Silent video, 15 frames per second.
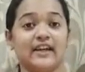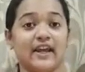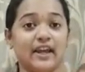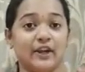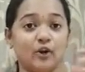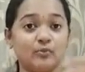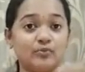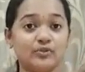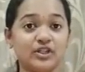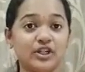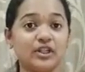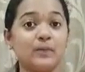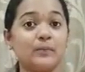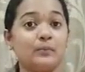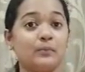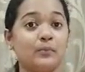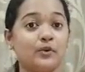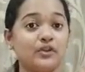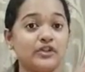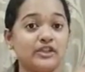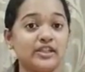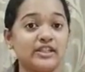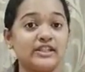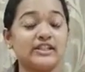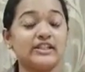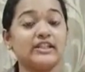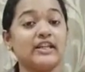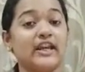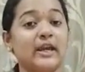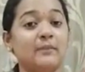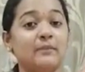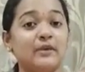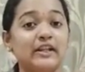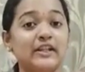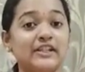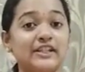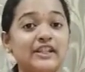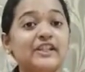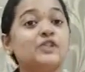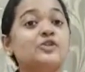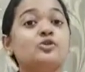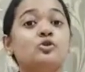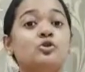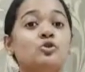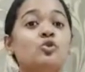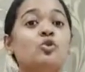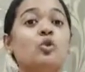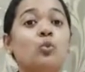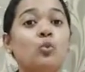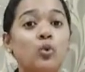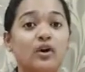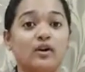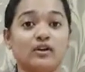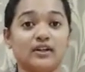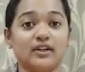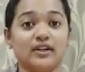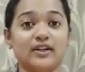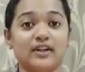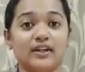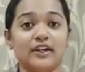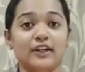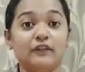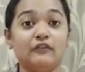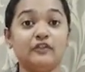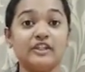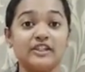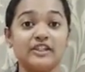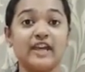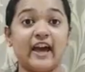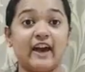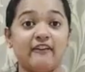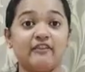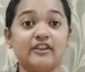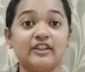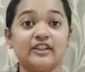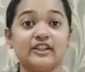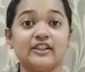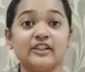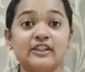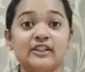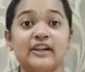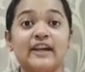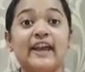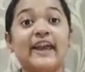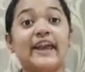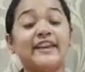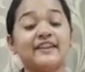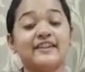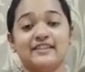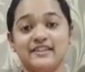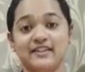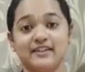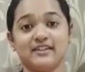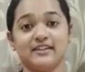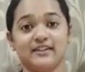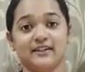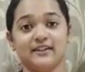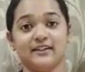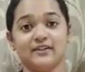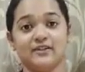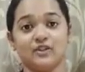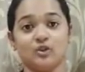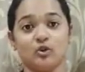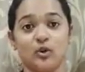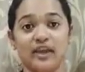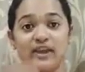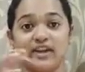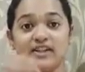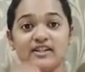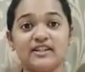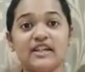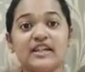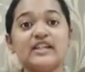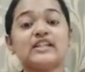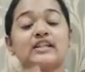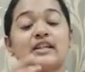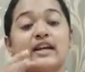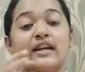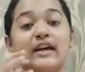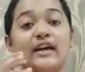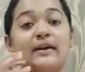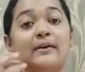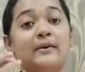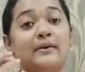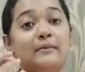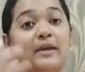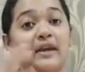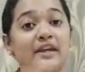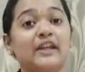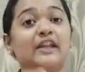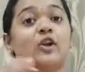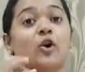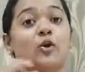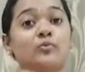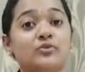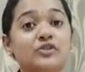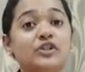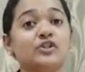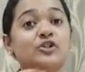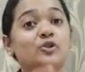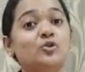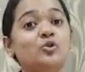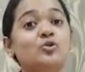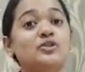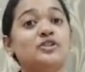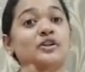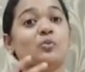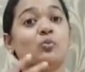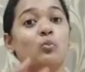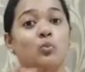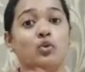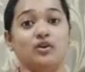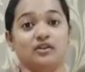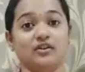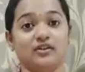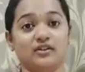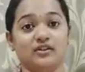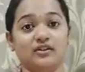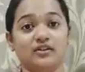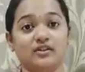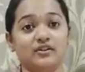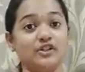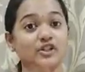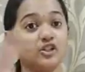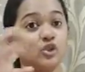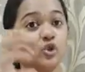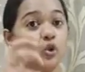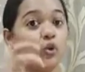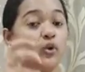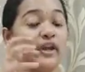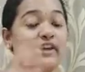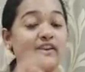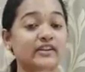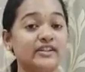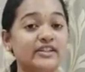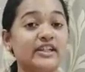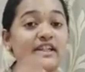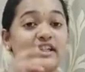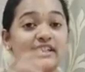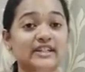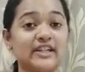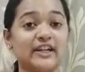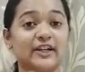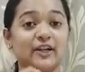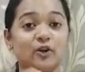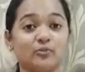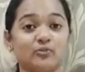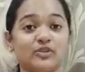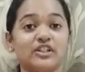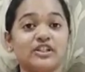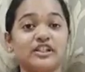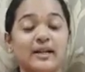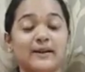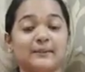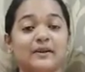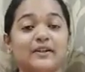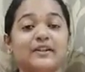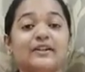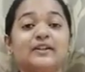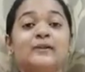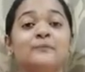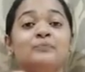an object possesses the ability to do work if it is having the energy. So, energy is making the object to do some work. The stored energy inside an object is helping the